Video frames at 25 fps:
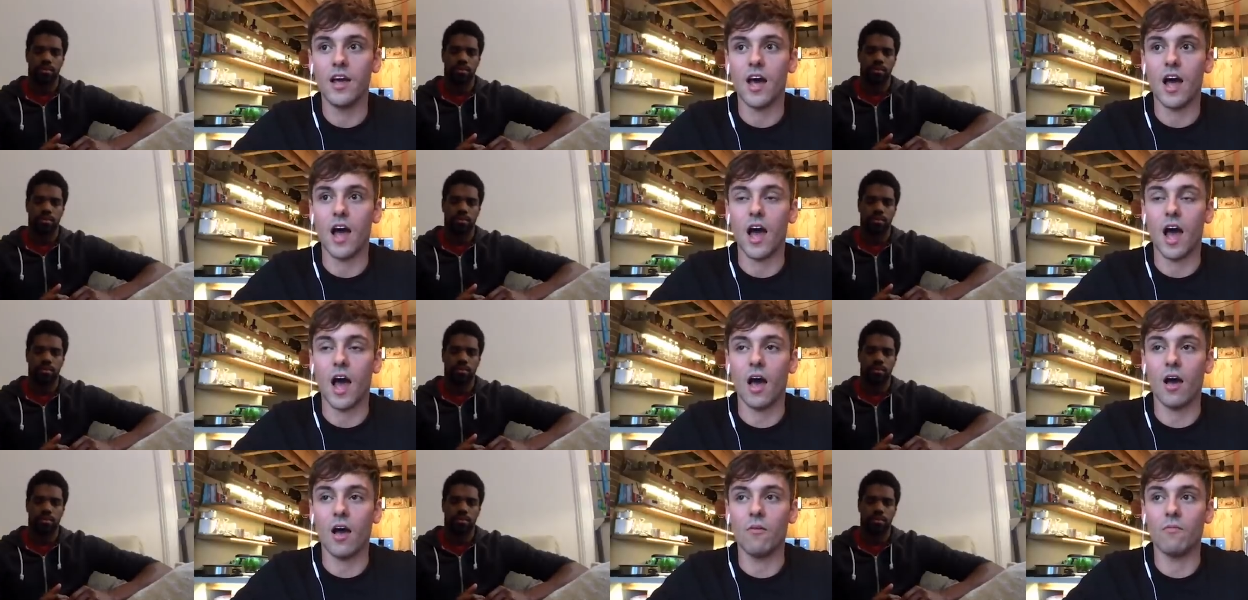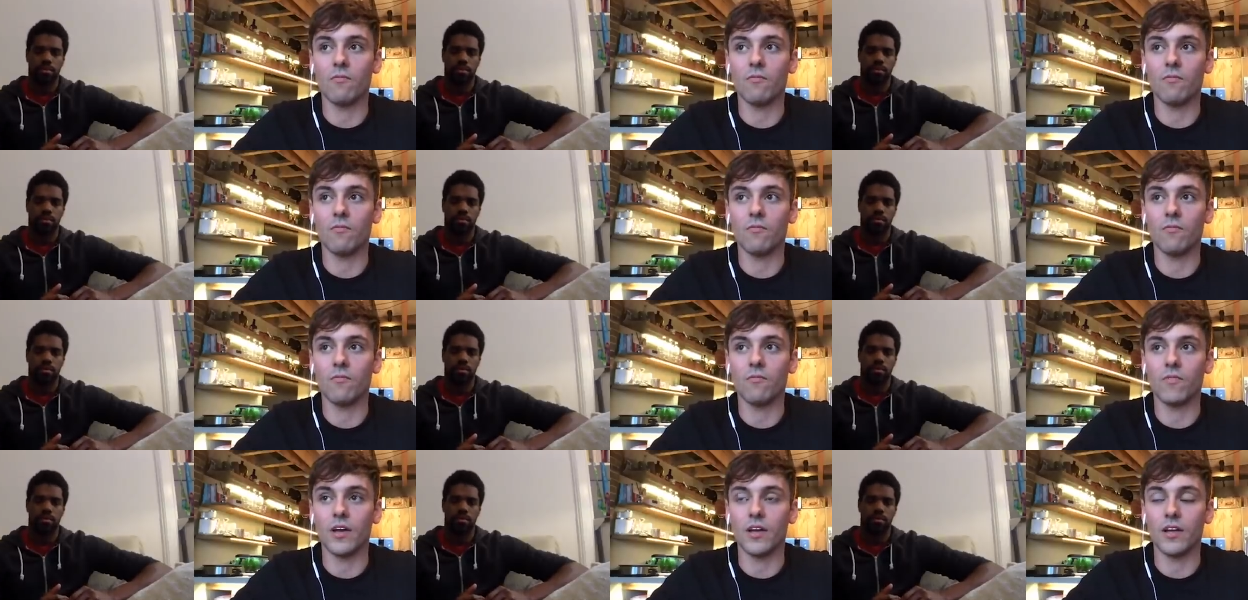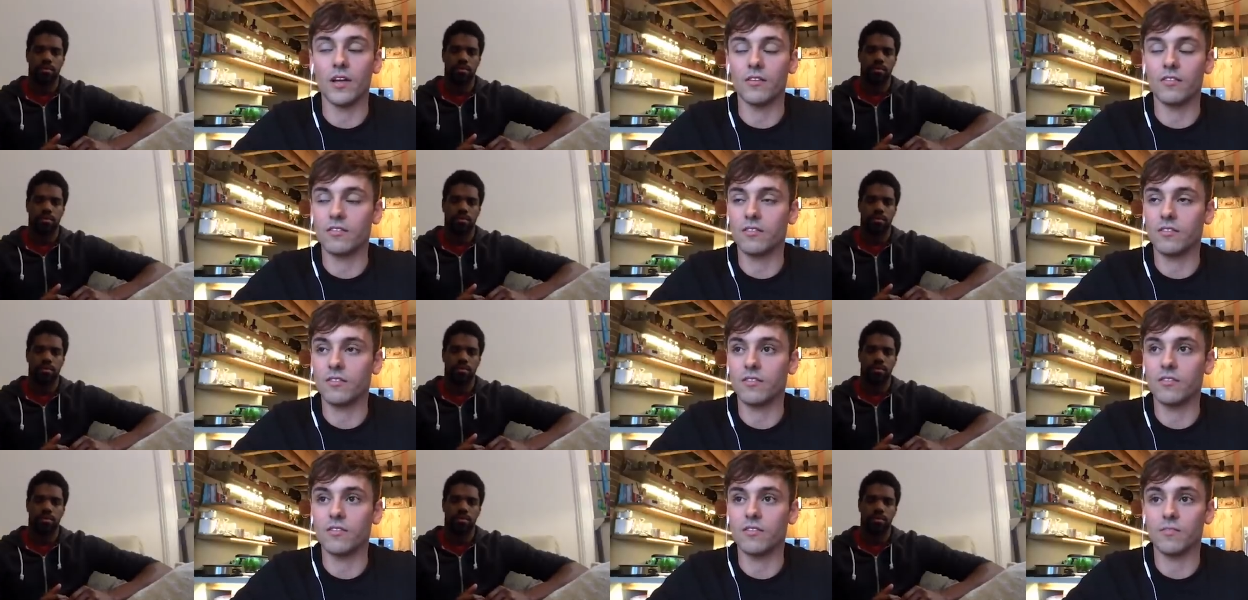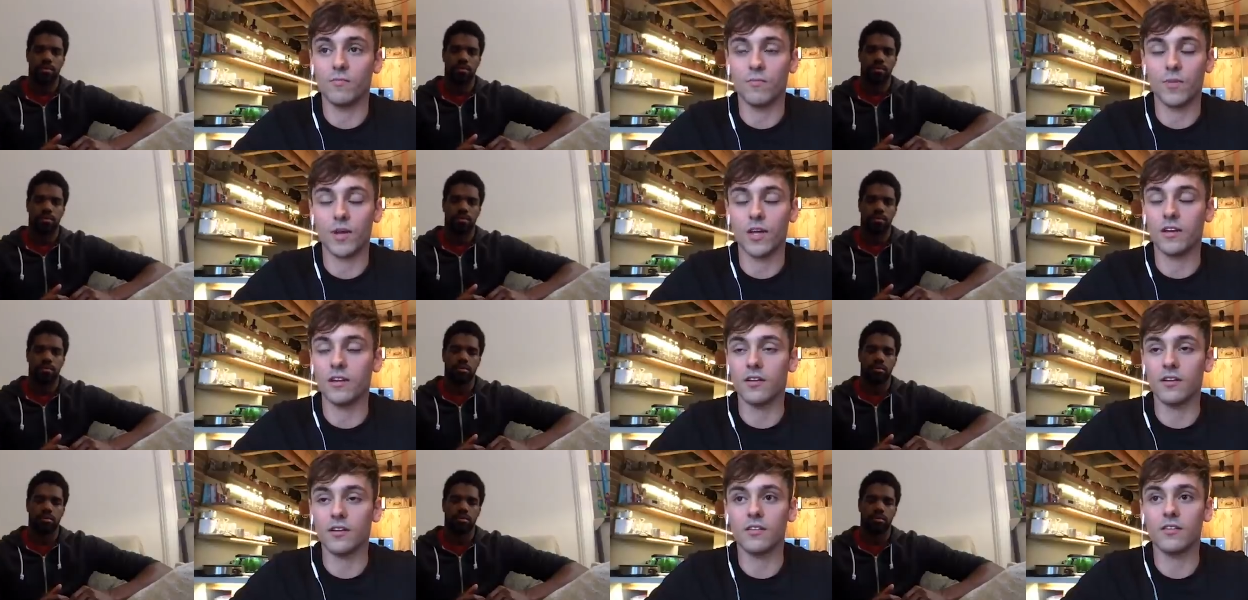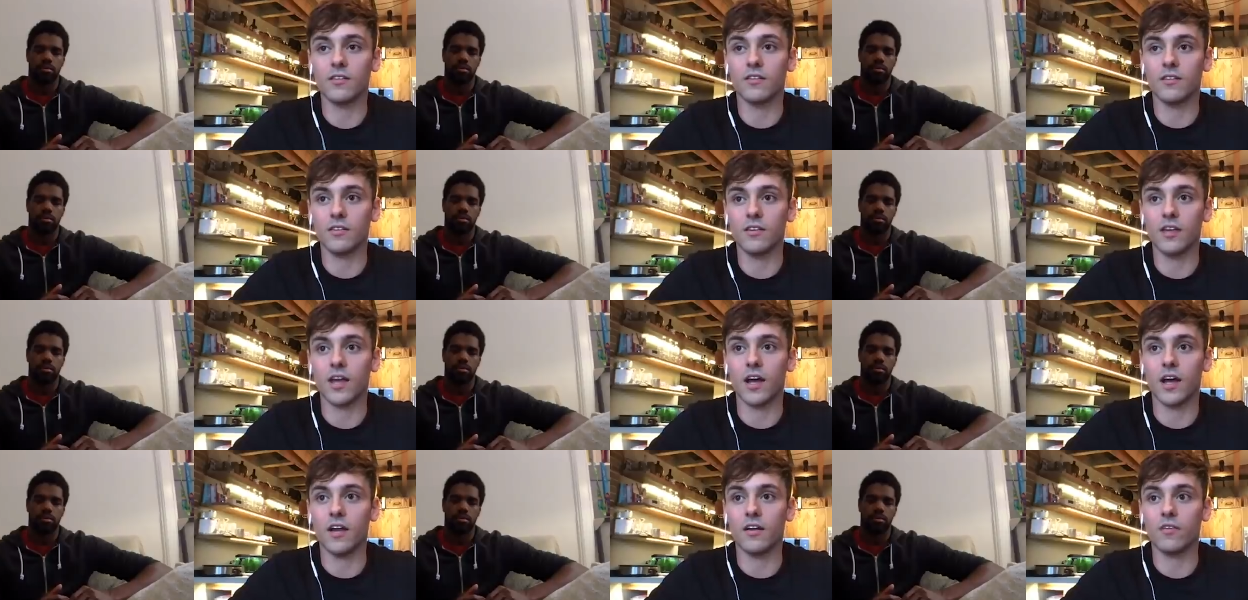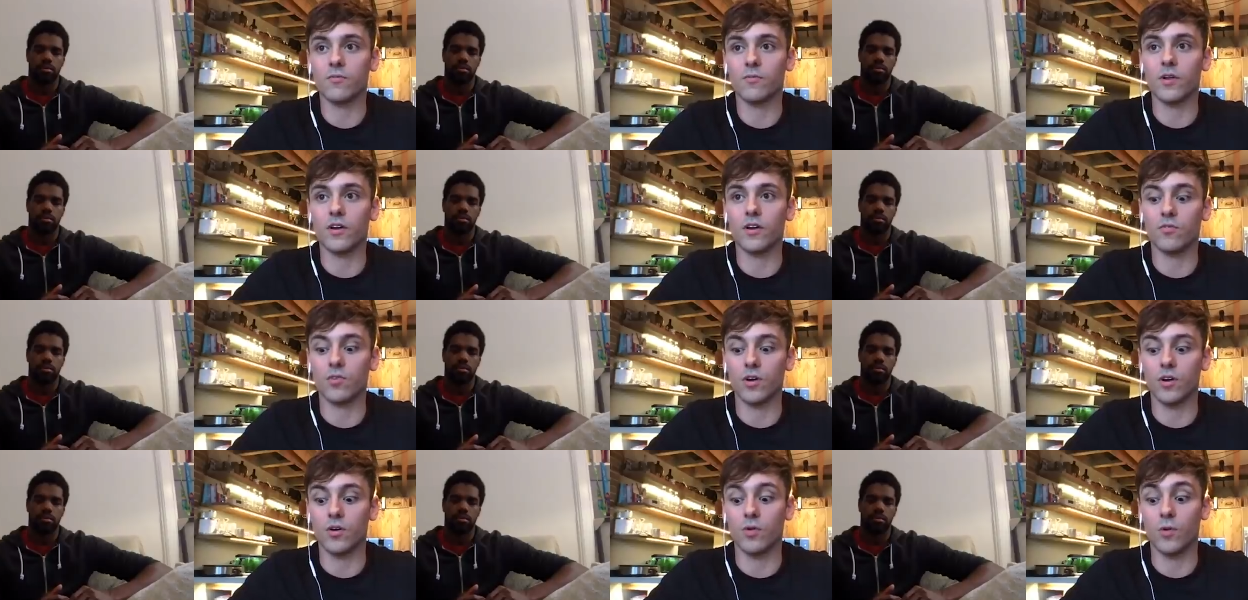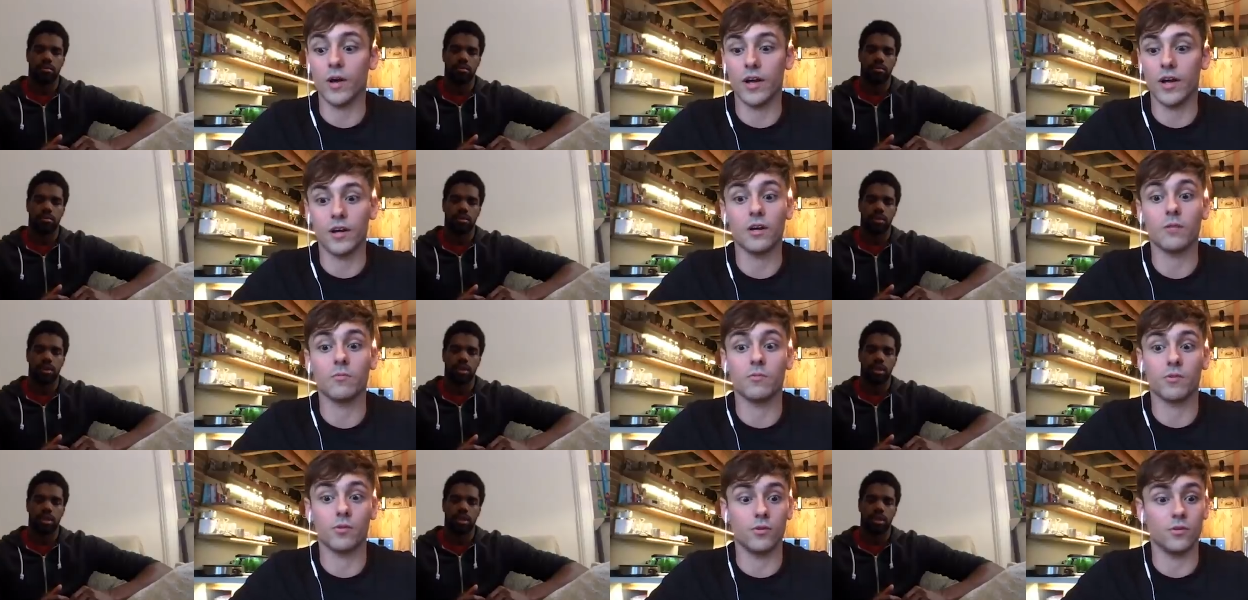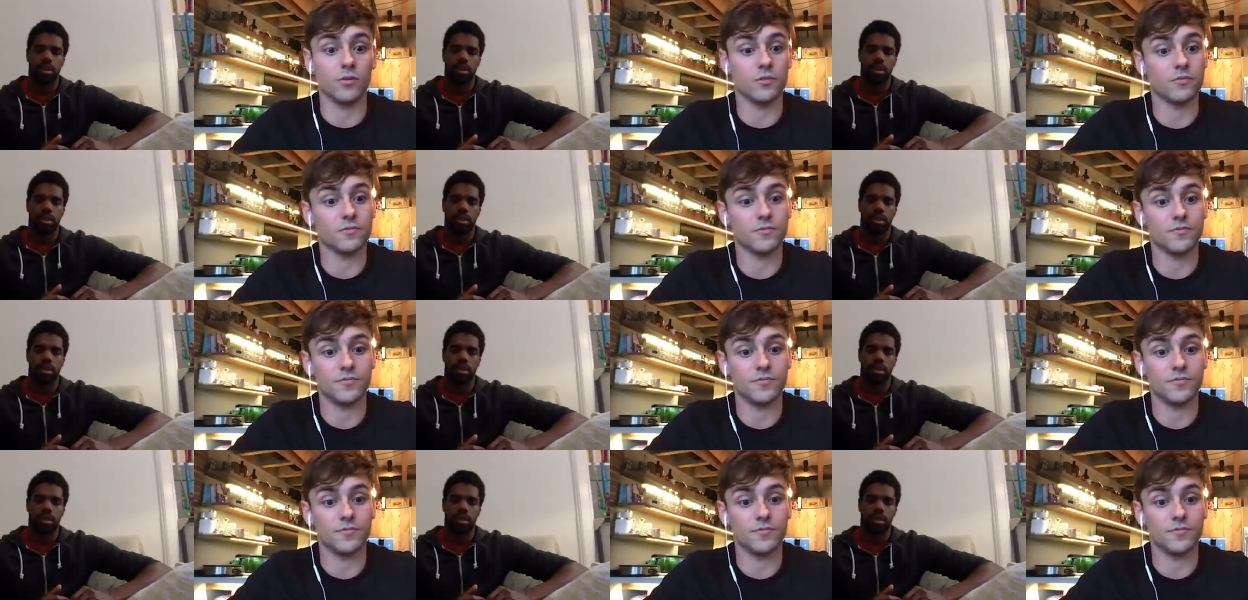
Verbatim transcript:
Speaker 1: Um, it's been yeah, it's been a real wake up call.